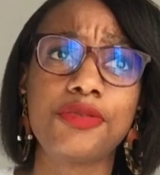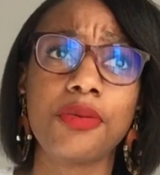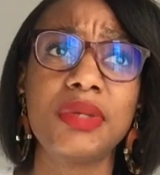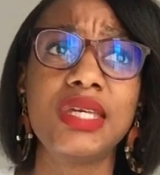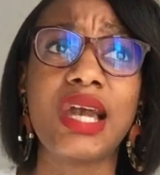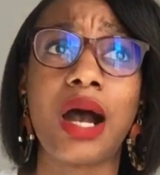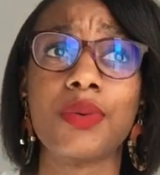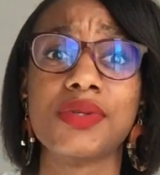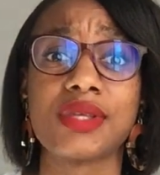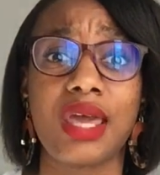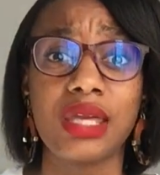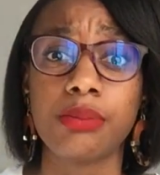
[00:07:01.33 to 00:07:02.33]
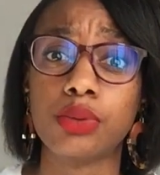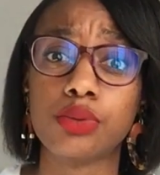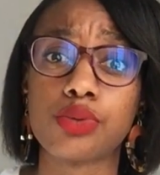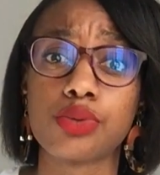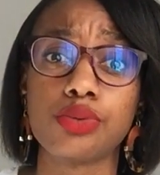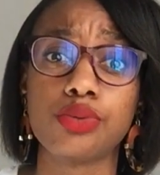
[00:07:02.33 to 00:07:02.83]
for me, I was able
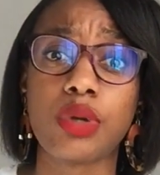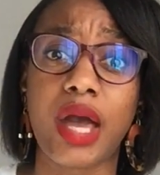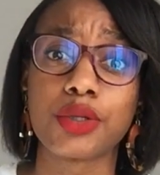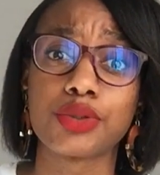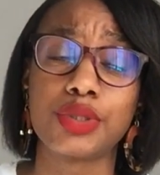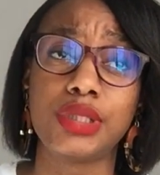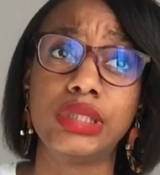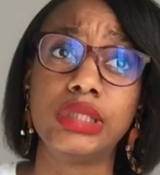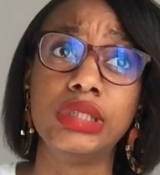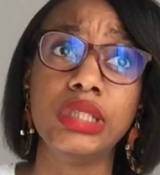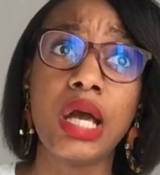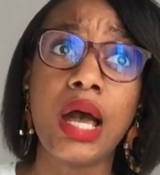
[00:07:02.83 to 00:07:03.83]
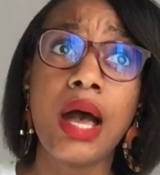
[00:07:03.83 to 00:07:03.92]
to actually